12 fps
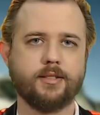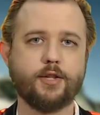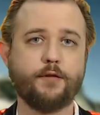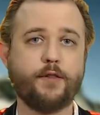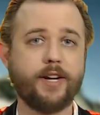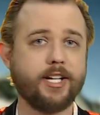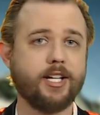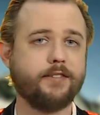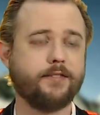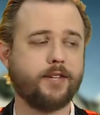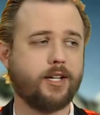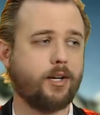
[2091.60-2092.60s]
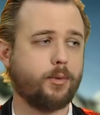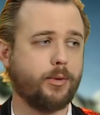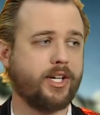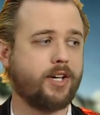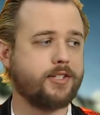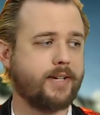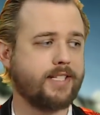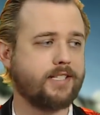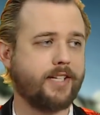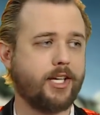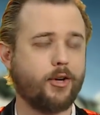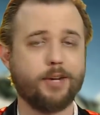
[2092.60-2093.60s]
So funny enough, Rudy also has a
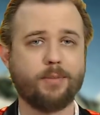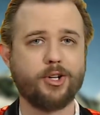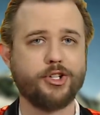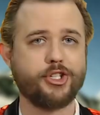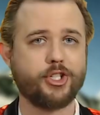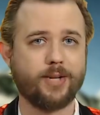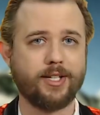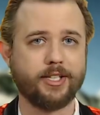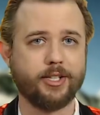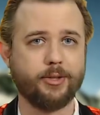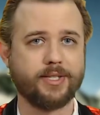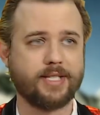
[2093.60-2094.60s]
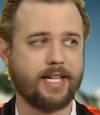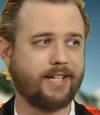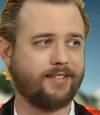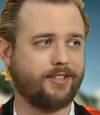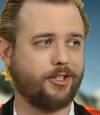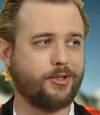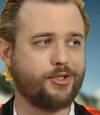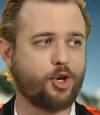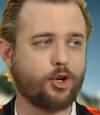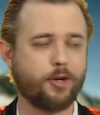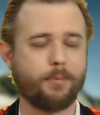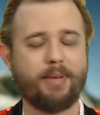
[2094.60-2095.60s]
video on Martin Shkreli, who is that, you know,
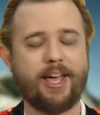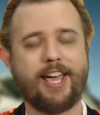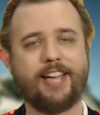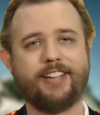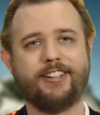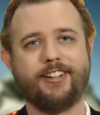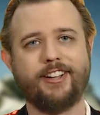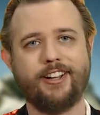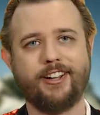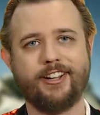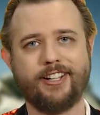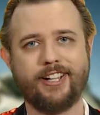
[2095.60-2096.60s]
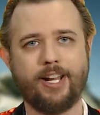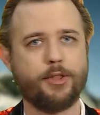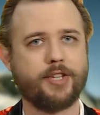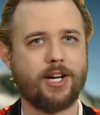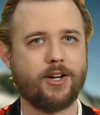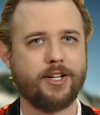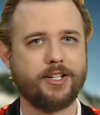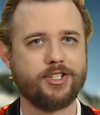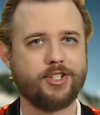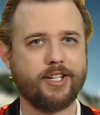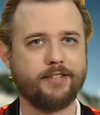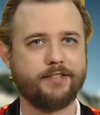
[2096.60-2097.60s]
dirtbag healthcare
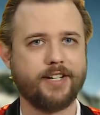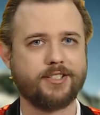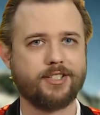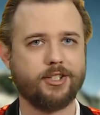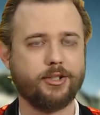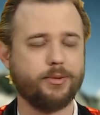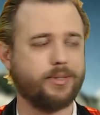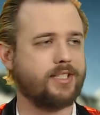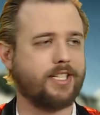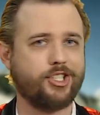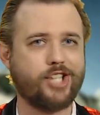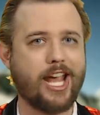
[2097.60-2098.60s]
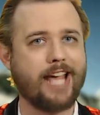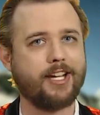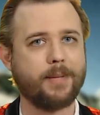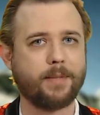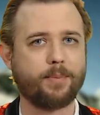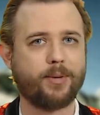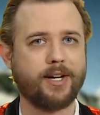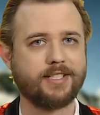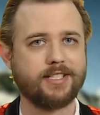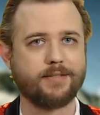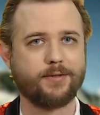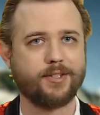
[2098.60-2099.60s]
industry investor who is like jacking up the
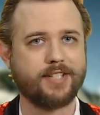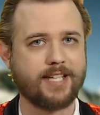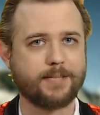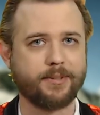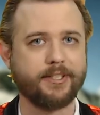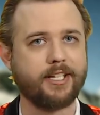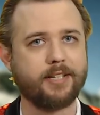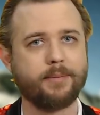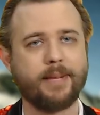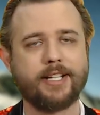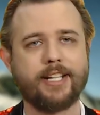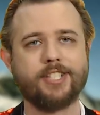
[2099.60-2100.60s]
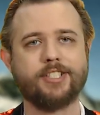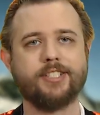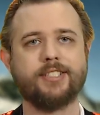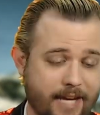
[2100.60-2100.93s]
prices for desperately needed medications.